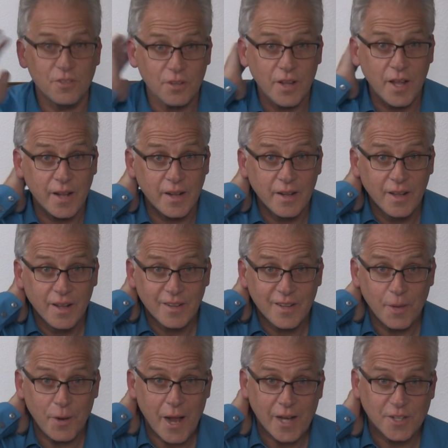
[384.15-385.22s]
So then
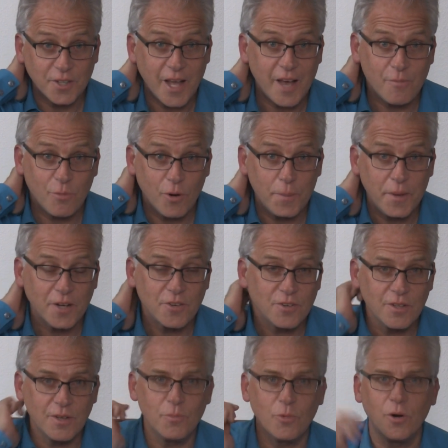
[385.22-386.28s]
they would actually have more pictures
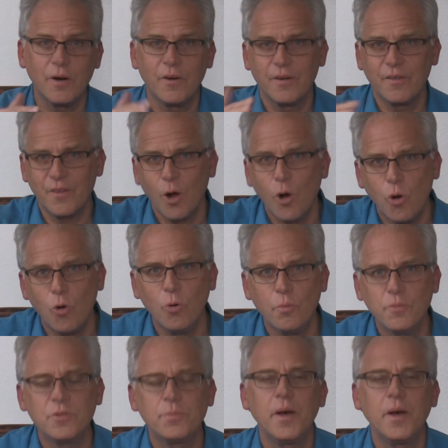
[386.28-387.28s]
in more homes.